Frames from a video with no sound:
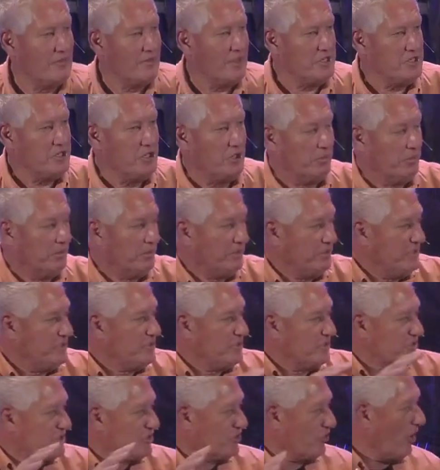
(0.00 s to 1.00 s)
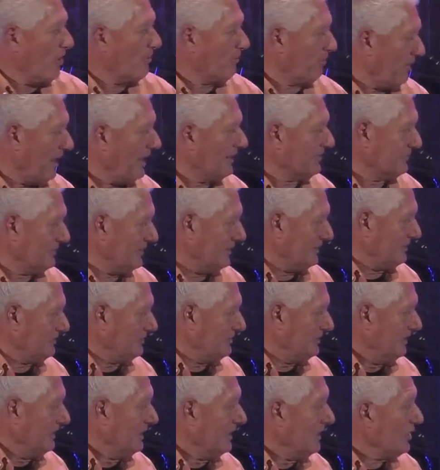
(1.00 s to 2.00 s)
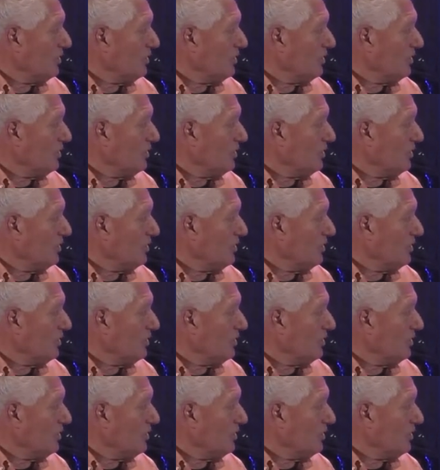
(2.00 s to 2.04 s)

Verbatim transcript: than your religious thought process.